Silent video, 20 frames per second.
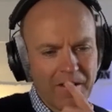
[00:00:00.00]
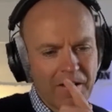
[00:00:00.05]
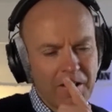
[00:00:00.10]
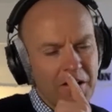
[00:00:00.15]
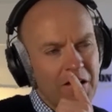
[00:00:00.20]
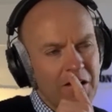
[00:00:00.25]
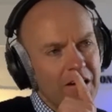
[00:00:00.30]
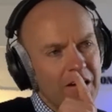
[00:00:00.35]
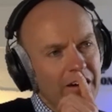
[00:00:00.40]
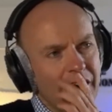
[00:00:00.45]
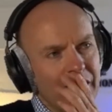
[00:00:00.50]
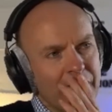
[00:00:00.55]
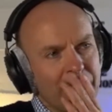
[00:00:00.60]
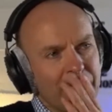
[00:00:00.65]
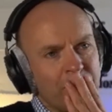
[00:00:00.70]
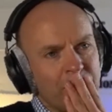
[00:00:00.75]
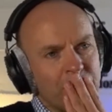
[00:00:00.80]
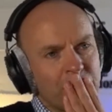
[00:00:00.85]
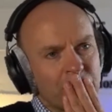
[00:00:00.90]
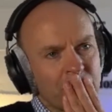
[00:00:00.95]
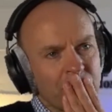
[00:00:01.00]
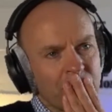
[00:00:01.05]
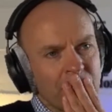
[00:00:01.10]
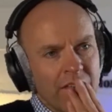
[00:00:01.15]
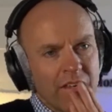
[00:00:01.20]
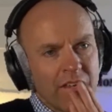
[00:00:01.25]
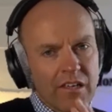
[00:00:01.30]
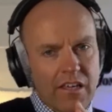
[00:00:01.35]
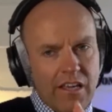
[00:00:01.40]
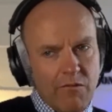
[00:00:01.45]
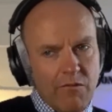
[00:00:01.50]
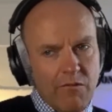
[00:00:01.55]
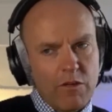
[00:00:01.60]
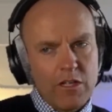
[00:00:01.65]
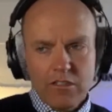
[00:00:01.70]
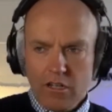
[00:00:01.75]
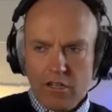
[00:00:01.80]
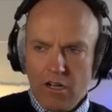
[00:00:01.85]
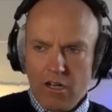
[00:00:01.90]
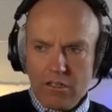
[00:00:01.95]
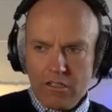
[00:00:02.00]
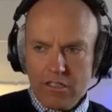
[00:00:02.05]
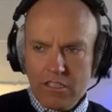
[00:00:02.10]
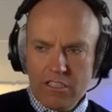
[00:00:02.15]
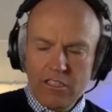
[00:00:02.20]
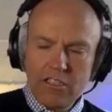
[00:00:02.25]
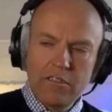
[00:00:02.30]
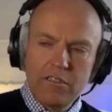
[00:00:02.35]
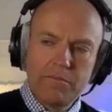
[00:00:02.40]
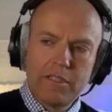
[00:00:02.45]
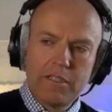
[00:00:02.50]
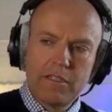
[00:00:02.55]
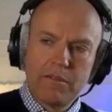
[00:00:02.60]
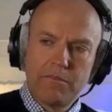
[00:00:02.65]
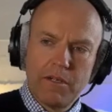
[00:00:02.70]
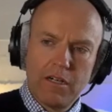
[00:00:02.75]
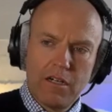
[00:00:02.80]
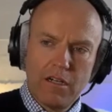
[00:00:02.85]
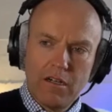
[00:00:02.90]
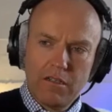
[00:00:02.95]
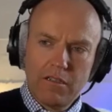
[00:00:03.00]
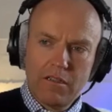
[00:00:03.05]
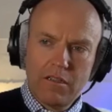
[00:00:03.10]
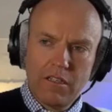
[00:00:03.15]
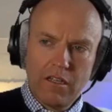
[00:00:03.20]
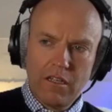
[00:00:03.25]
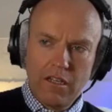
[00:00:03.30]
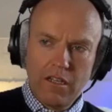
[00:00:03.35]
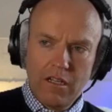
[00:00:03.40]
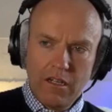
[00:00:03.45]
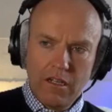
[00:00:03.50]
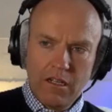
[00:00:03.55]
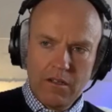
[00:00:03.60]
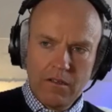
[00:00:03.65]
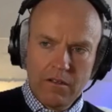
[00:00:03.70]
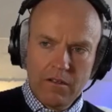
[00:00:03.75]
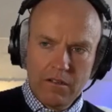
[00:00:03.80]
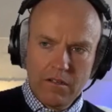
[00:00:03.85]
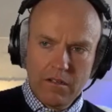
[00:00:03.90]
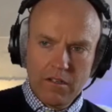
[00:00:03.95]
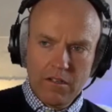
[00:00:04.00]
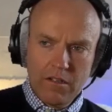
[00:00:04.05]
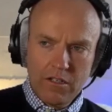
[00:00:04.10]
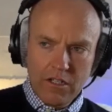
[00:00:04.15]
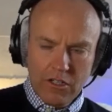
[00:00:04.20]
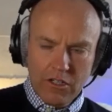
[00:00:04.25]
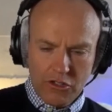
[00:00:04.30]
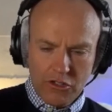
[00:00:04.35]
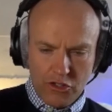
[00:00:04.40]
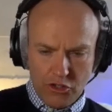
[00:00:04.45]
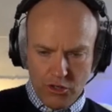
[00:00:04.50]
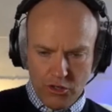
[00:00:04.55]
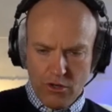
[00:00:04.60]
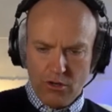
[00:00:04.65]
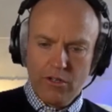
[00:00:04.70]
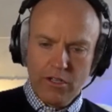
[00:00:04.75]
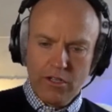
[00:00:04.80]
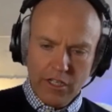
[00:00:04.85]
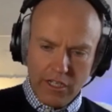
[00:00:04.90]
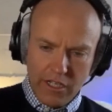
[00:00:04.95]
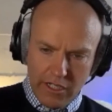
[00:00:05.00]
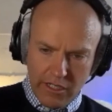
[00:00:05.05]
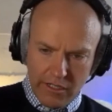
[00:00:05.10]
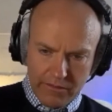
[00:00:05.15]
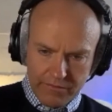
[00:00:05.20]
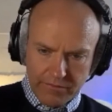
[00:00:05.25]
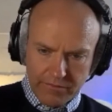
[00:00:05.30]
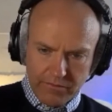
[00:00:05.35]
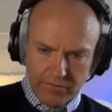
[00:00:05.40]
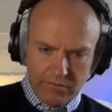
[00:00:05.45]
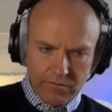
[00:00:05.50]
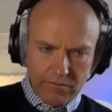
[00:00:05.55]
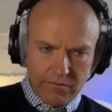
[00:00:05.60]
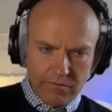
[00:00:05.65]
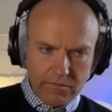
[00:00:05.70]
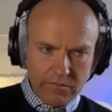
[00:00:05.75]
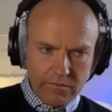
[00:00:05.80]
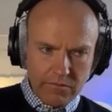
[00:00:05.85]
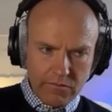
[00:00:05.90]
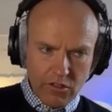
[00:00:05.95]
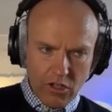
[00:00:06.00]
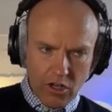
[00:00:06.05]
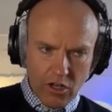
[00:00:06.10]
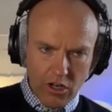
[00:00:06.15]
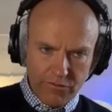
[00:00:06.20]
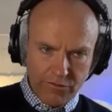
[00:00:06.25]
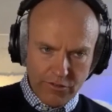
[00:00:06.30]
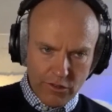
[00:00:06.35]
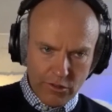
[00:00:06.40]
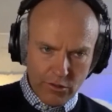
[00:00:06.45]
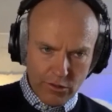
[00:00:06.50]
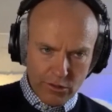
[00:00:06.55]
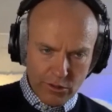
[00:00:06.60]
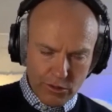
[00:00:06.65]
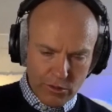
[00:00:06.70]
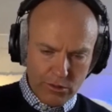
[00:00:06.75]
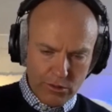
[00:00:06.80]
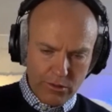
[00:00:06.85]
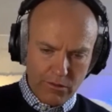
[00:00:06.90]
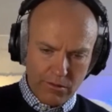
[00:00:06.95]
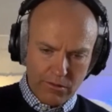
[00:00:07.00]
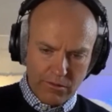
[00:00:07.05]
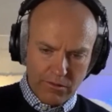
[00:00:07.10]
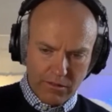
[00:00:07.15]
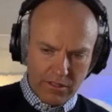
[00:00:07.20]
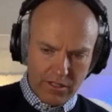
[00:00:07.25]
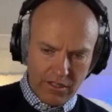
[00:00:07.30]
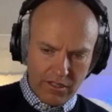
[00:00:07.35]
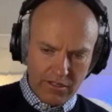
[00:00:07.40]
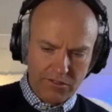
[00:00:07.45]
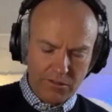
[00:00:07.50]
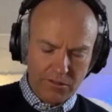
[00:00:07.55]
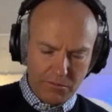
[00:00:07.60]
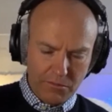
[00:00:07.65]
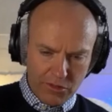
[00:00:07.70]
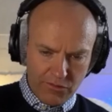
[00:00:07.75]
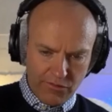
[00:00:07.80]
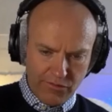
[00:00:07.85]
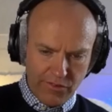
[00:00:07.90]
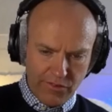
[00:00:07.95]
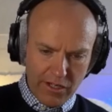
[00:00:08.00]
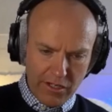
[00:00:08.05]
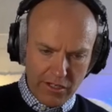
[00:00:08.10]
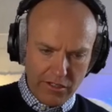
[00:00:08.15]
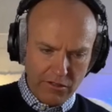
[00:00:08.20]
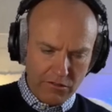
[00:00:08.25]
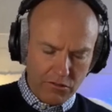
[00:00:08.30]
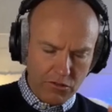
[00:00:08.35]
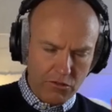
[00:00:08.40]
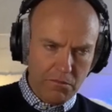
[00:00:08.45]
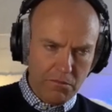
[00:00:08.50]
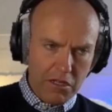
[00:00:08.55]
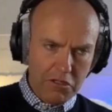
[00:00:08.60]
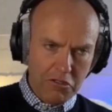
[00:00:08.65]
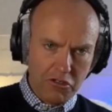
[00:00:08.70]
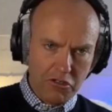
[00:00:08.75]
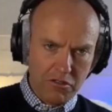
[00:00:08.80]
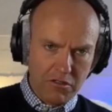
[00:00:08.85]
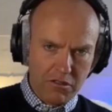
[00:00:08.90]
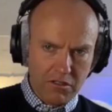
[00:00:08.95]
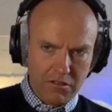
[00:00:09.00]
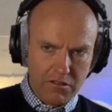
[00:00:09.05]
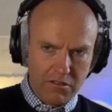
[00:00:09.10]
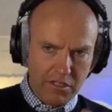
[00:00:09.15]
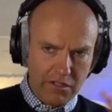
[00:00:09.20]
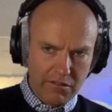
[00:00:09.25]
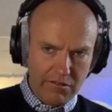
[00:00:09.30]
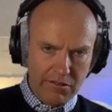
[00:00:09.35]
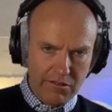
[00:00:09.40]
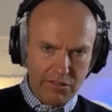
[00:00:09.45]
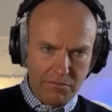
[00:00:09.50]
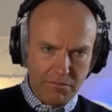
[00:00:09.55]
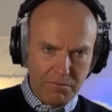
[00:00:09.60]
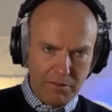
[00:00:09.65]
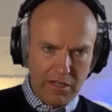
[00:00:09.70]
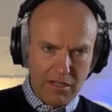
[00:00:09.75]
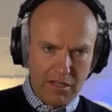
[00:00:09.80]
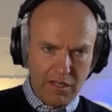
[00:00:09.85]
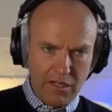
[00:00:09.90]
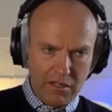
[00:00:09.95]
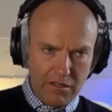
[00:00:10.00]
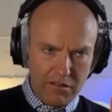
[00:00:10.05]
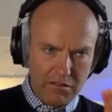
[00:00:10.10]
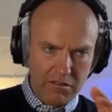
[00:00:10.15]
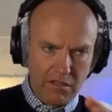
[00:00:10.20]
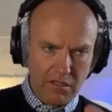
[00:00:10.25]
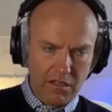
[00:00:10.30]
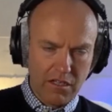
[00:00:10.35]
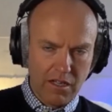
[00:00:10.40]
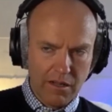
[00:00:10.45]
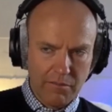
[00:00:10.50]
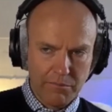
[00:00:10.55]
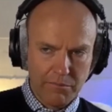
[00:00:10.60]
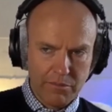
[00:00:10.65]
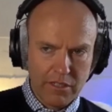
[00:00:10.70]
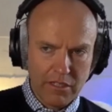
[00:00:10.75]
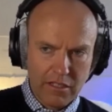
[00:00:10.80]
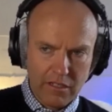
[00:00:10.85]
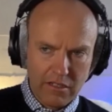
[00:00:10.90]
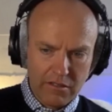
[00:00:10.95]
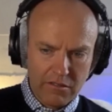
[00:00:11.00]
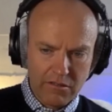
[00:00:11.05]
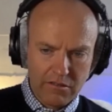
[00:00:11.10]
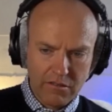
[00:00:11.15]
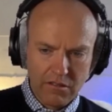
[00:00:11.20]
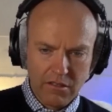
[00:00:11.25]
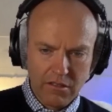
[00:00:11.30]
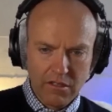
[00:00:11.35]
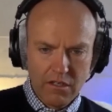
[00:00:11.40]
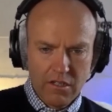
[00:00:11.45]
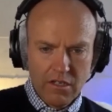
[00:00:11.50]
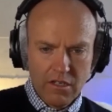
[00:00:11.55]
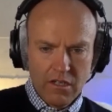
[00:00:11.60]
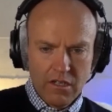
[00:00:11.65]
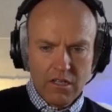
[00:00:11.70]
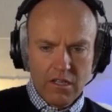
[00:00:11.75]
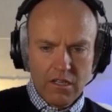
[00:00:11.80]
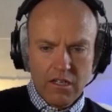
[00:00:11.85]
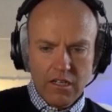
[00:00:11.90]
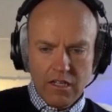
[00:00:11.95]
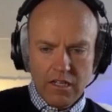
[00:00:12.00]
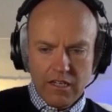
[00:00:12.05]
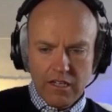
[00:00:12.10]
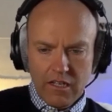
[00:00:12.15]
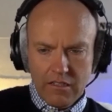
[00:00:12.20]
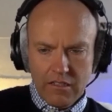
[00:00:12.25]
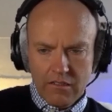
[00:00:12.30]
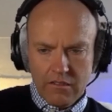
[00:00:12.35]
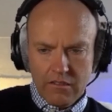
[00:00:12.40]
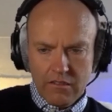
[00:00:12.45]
Mm-hmm. Can we talk a little bit about the journey of your users and customers finding you? You mentioned the Series B and C companies, and